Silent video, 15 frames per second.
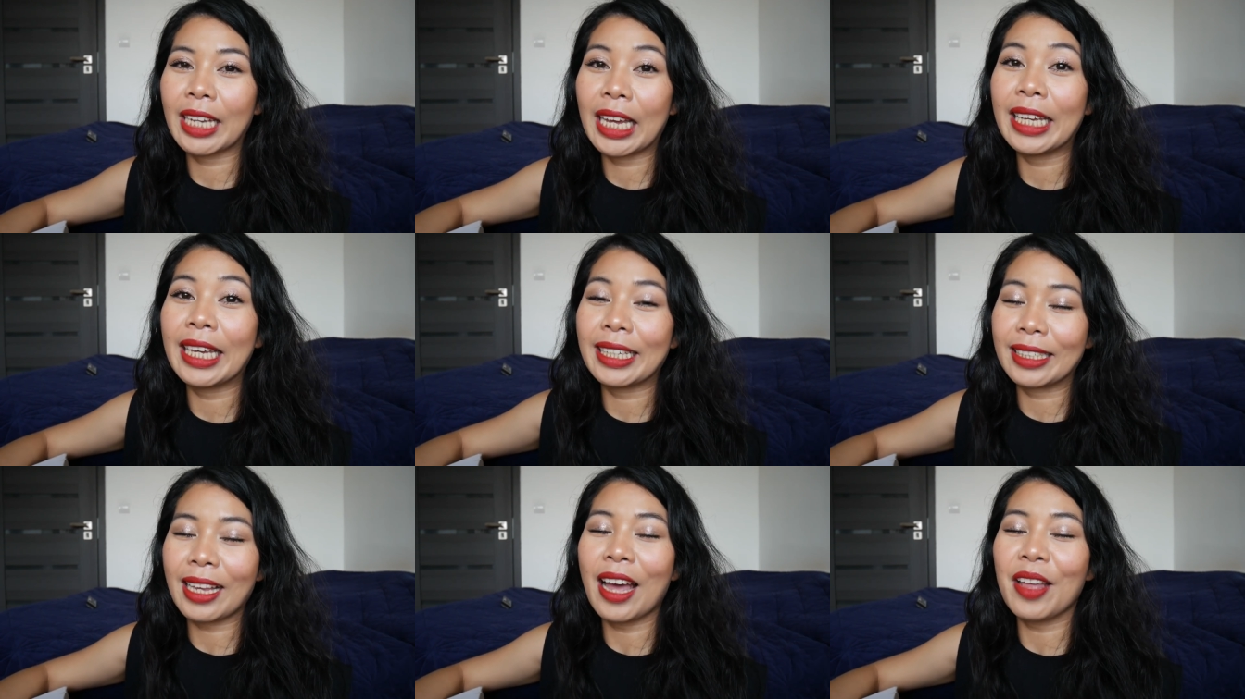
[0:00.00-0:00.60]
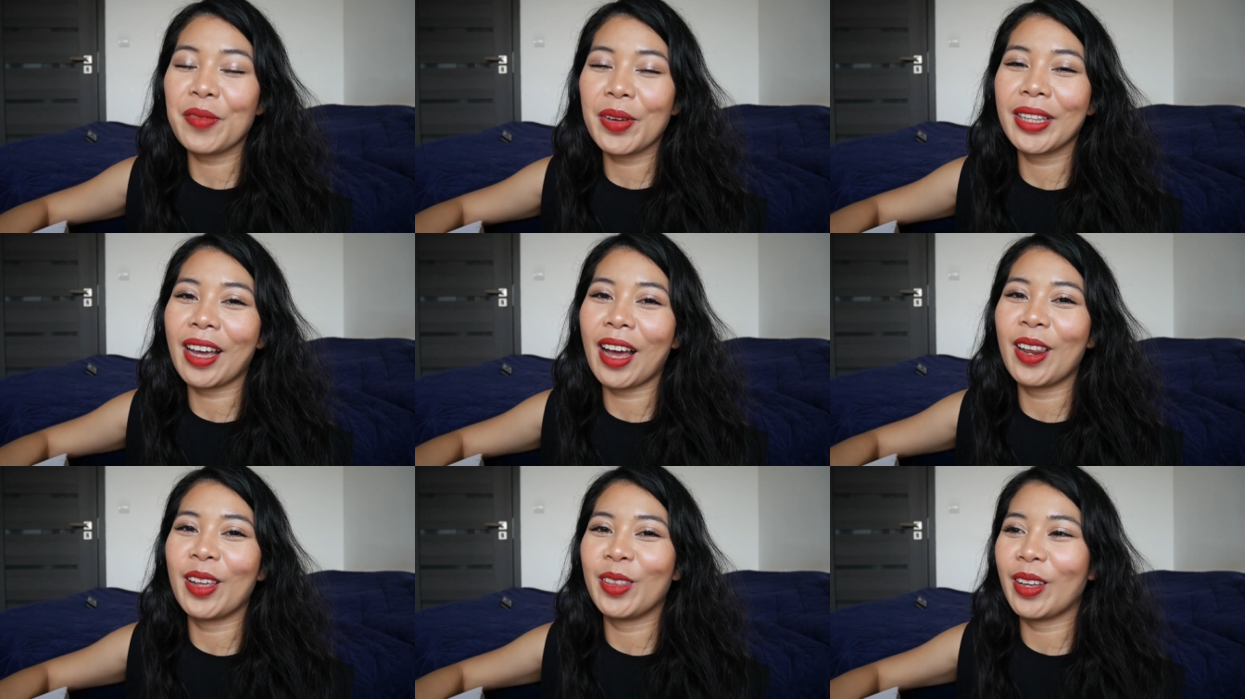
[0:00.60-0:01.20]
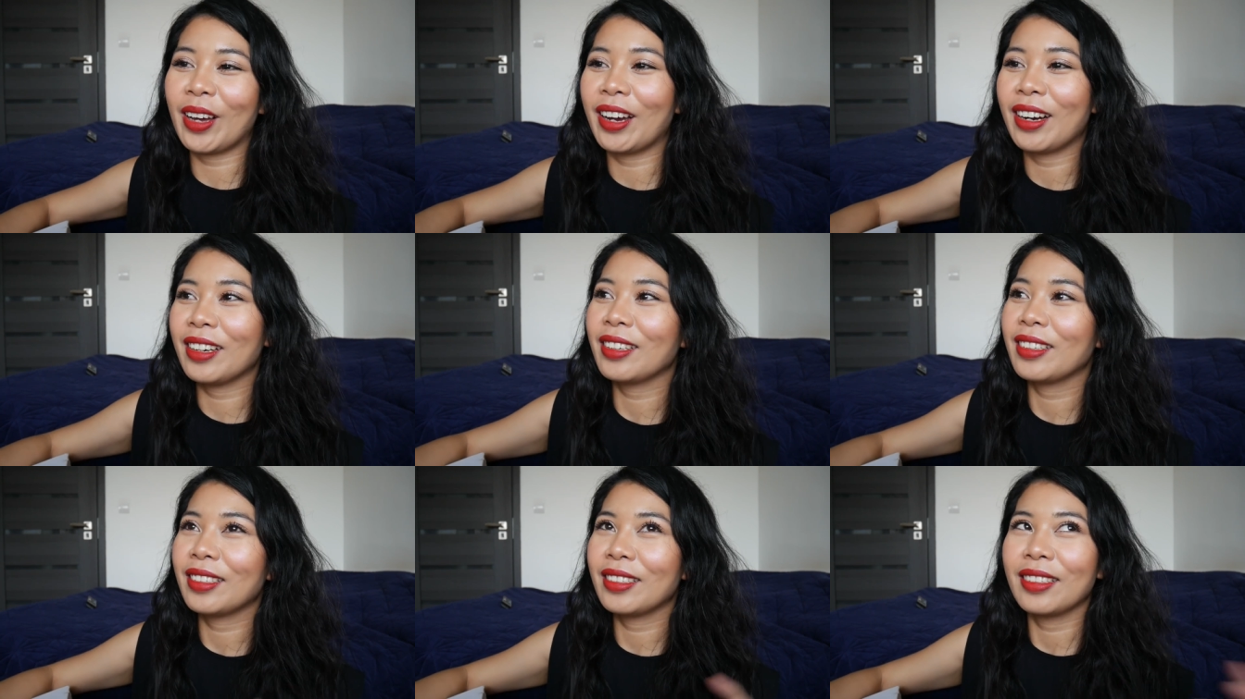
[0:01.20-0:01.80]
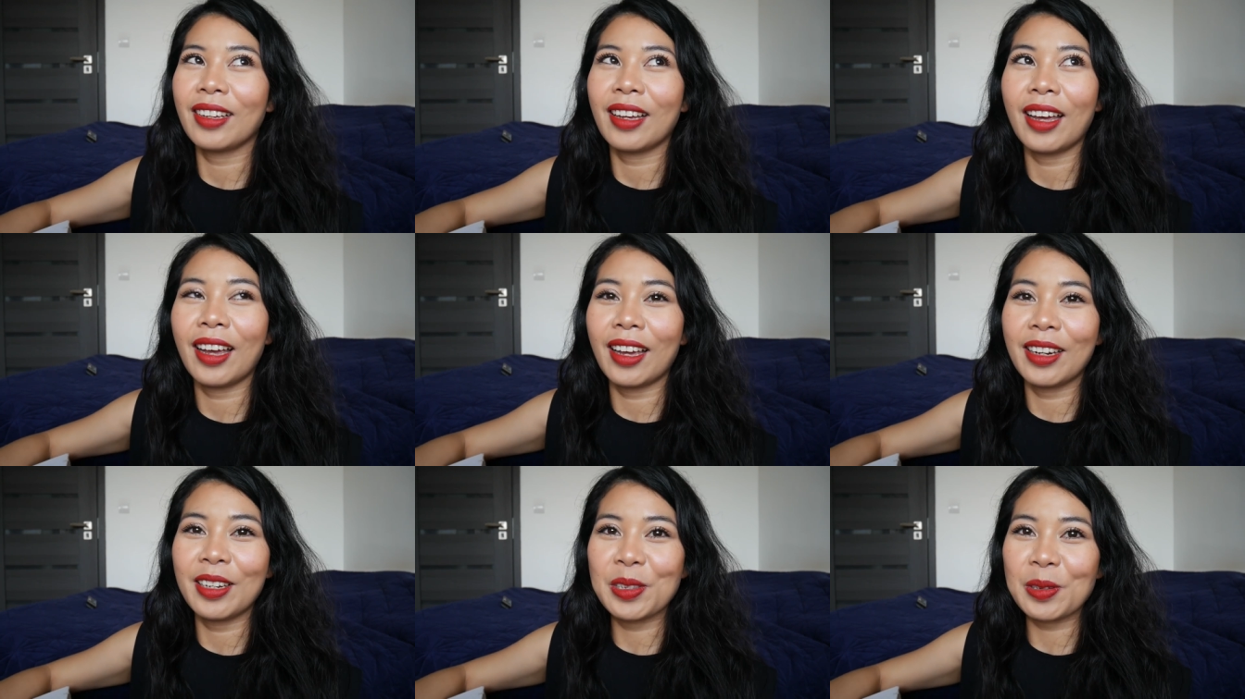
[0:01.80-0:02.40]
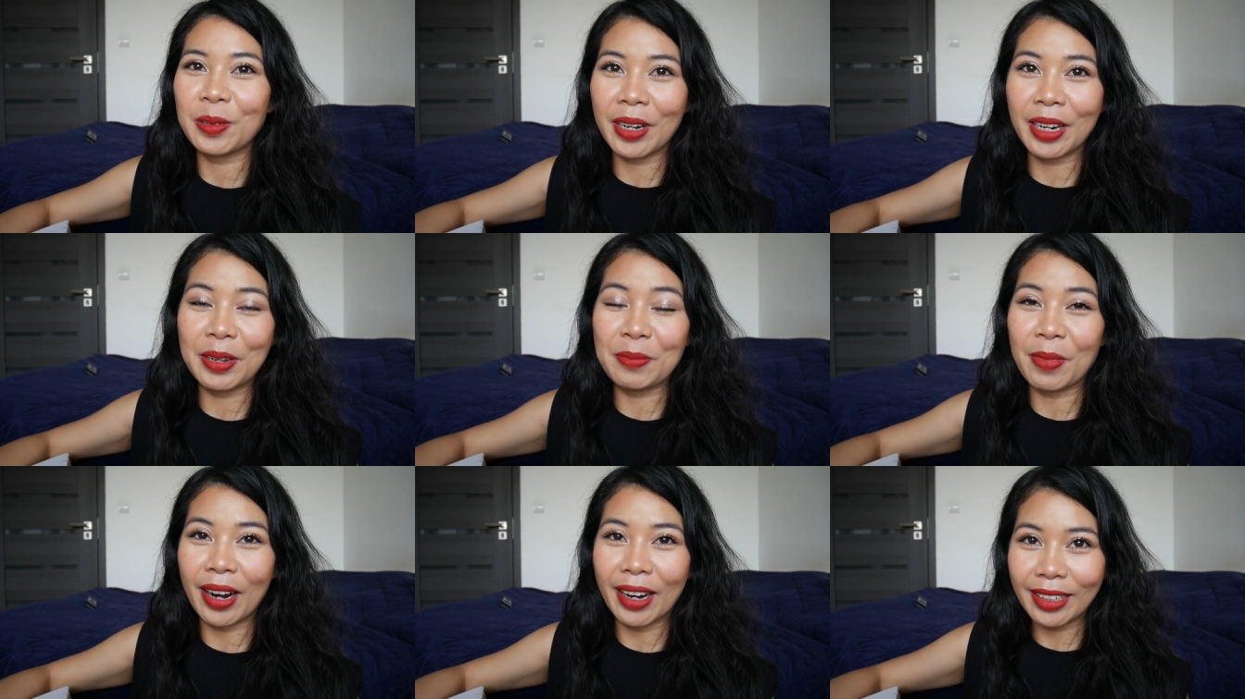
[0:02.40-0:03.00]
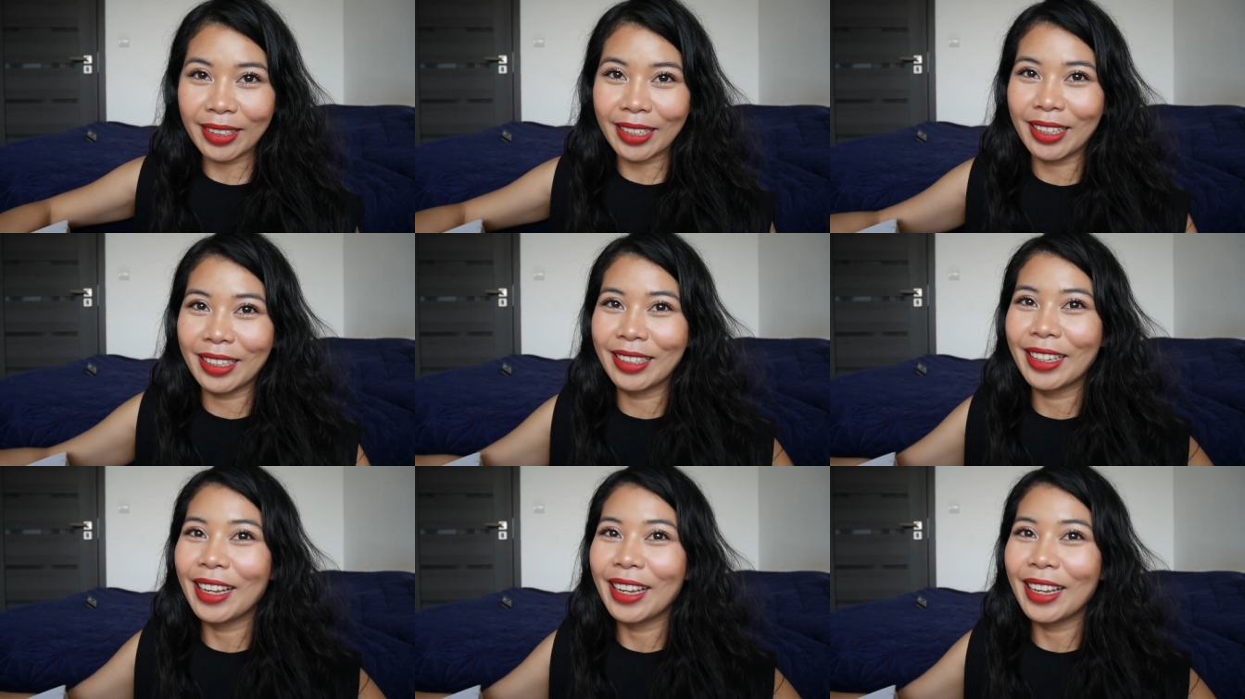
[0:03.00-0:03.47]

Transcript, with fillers: yes, advent calendar and it's already March.